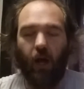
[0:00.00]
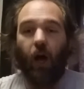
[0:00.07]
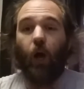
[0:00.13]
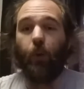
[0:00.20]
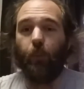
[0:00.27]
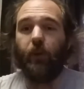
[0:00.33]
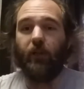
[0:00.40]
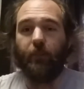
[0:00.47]

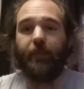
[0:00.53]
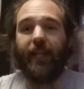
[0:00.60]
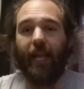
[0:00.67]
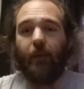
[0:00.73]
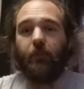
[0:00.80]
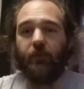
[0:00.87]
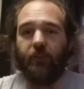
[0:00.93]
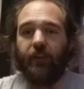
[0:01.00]
I will be
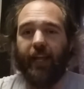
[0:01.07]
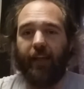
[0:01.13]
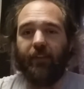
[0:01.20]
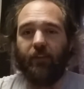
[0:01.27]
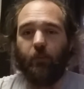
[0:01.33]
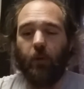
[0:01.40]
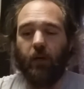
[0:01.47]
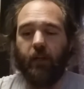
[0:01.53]
able to get
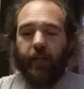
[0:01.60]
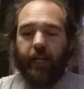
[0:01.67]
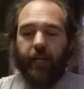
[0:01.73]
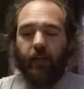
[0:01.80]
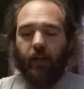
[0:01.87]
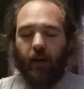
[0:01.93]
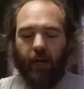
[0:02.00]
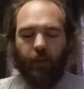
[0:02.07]
this
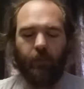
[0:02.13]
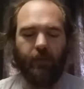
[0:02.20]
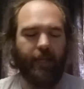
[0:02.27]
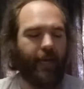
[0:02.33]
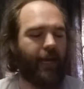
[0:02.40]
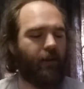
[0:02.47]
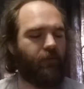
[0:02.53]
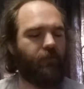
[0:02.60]
working. I will
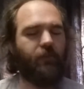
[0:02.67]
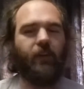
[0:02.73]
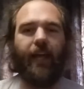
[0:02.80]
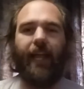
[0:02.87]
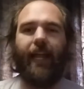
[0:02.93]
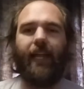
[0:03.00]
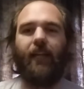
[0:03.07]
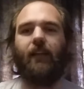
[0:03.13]
have
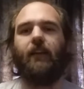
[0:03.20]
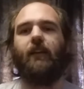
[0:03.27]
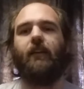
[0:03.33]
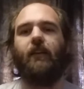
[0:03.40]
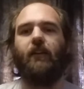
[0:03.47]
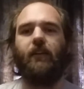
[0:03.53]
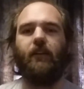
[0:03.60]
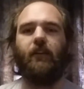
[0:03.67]
a
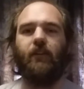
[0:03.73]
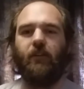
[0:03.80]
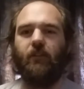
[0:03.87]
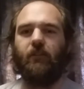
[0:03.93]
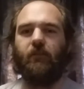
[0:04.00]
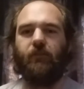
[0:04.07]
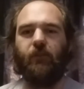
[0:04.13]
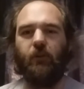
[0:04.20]

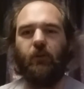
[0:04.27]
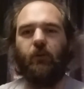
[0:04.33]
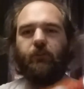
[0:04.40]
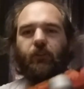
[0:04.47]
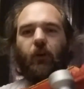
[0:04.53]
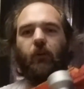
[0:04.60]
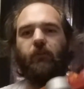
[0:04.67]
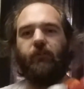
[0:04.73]
full
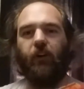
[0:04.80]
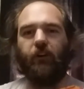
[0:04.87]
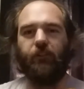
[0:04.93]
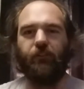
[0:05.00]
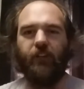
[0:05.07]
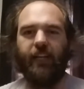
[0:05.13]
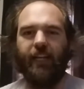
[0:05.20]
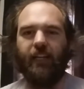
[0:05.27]
auto
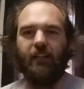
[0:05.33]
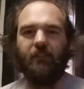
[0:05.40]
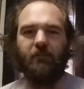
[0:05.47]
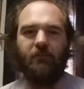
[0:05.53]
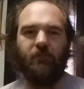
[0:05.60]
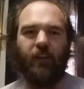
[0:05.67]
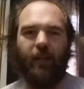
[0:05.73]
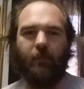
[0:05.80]
functioning
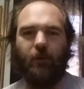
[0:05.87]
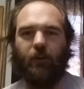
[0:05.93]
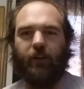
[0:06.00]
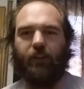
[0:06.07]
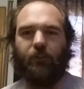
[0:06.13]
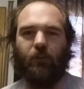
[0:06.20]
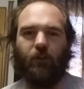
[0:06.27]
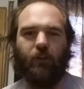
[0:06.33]
Flamer
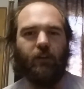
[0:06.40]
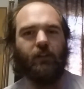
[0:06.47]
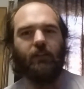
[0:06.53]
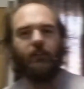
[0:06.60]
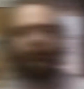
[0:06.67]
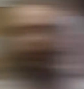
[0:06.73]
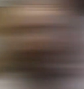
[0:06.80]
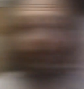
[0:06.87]
Nitron.
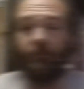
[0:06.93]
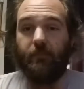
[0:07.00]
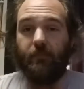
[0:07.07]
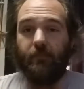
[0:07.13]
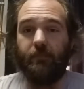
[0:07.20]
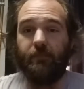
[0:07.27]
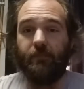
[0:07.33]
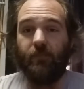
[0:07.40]

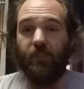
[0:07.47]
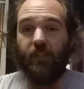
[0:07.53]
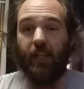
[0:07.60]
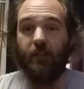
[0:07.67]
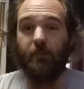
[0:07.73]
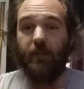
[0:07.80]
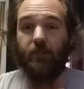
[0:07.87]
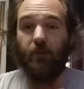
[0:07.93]
So
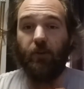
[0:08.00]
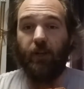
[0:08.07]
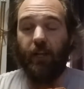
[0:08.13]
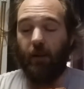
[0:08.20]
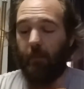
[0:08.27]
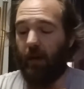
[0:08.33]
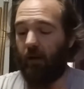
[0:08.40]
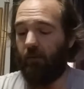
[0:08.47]
that's me
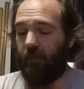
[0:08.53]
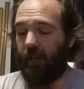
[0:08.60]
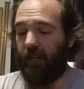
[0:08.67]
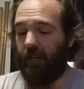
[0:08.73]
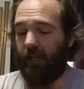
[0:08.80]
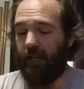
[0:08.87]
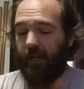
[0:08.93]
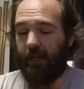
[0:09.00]
talking about
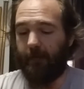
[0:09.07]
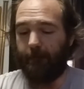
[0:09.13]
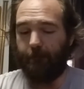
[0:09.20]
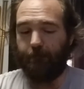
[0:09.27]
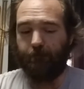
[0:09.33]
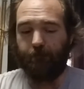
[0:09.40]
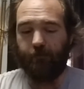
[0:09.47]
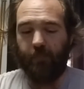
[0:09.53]

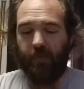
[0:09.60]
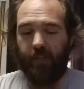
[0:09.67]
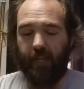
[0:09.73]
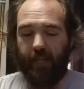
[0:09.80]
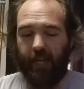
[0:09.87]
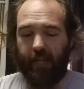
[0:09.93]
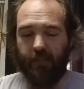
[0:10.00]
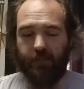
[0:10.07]
the
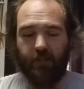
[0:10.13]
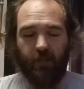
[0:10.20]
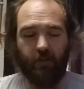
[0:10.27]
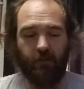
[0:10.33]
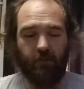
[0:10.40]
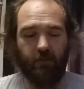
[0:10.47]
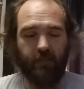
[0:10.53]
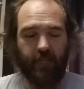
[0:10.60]

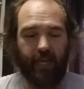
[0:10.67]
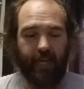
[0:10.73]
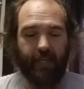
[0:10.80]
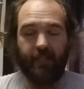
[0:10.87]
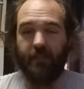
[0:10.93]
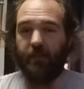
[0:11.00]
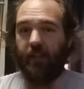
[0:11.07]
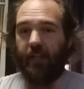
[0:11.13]
externals
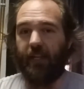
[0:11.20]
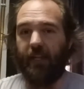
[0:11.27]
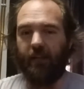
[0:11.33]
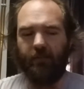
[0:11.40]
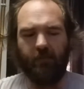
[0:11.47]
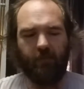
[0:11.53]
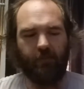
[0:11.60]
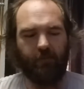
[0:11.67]
and the
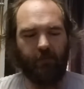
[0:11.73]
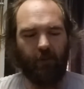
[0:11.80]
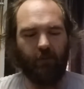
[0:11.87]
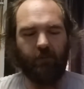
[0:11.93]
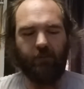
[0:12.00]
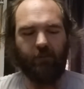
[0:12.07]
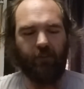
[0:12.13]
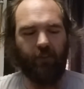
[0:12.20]

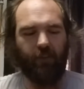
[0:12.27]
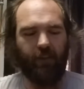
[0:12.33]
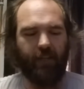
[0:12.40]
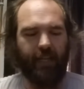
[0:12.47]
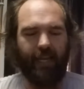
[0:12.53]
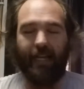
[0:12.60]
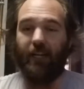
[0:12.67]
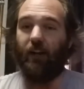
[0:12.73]
faults that
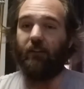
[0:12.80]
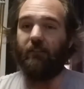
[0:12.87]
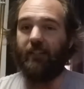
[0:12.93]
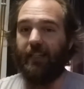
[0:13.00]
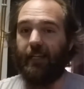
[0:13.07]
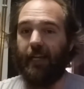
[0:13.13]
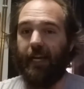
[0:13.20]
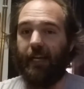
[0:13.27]
it
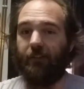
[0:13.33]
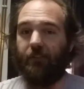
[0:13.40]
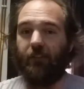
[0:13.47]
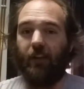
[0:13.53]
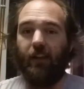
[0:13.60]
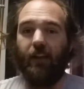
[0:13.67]
currently has.